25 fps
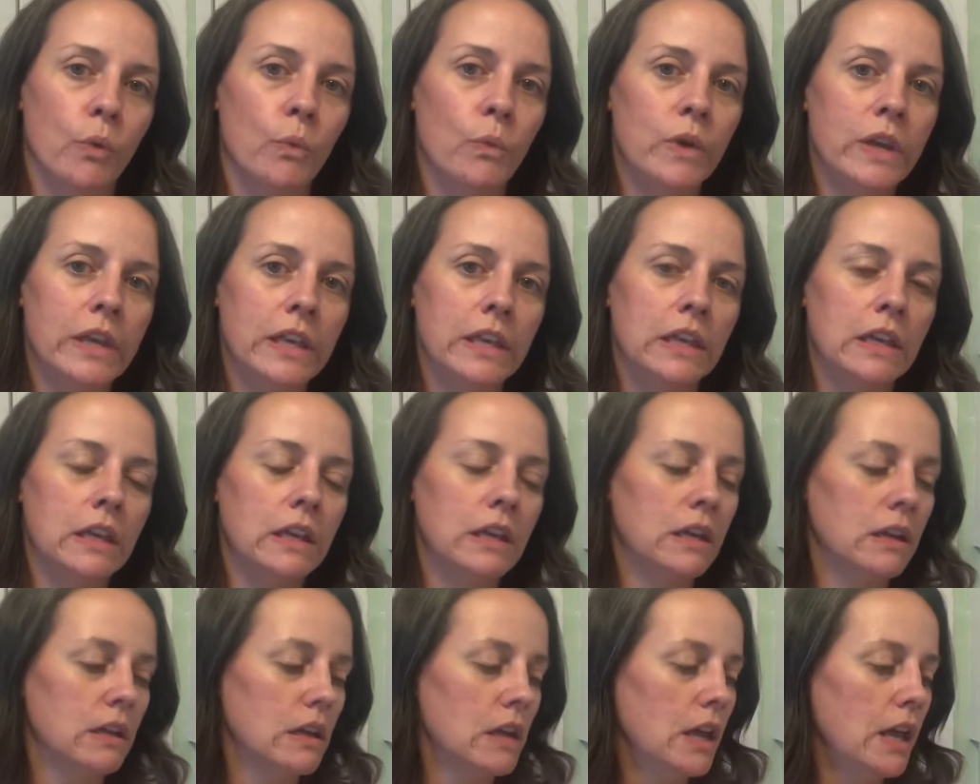
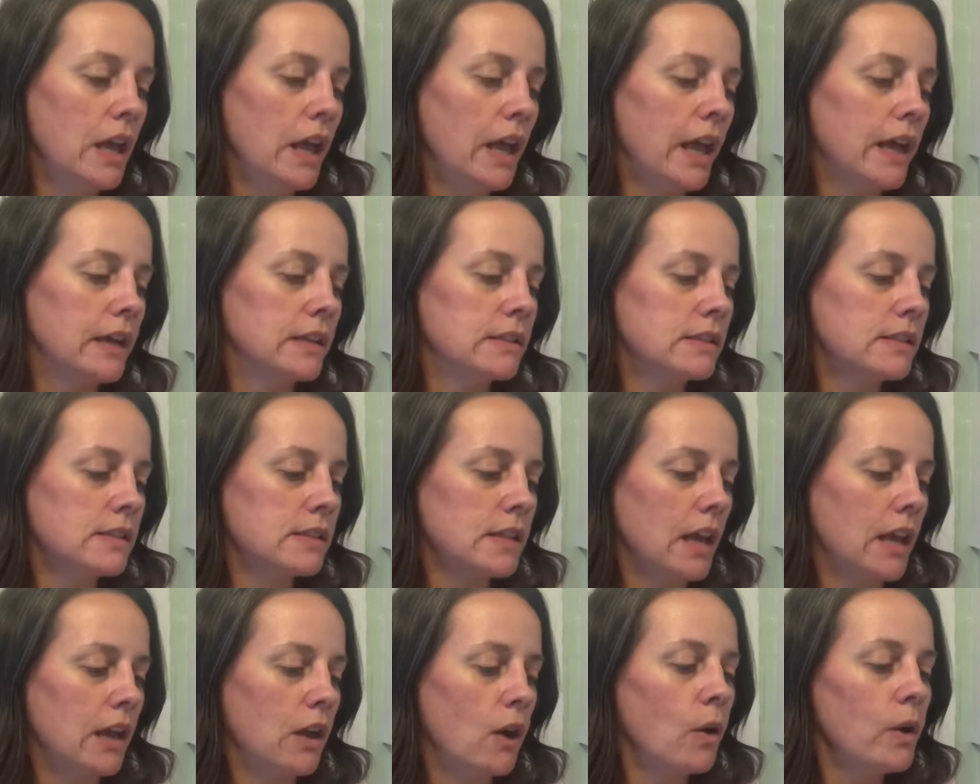week and
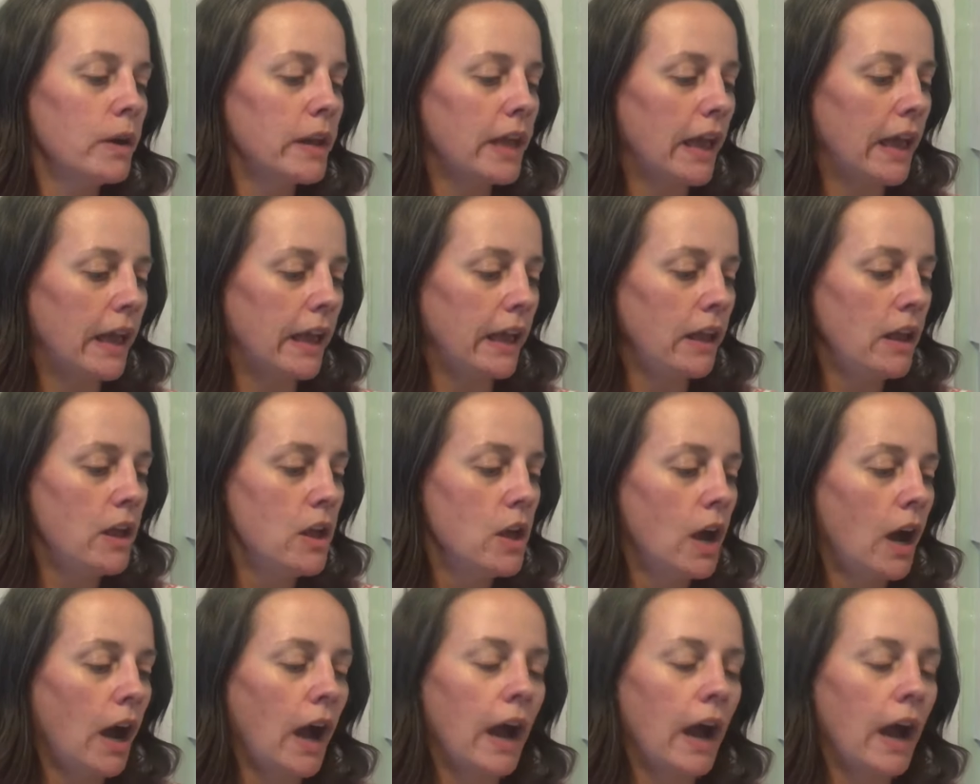say, okay,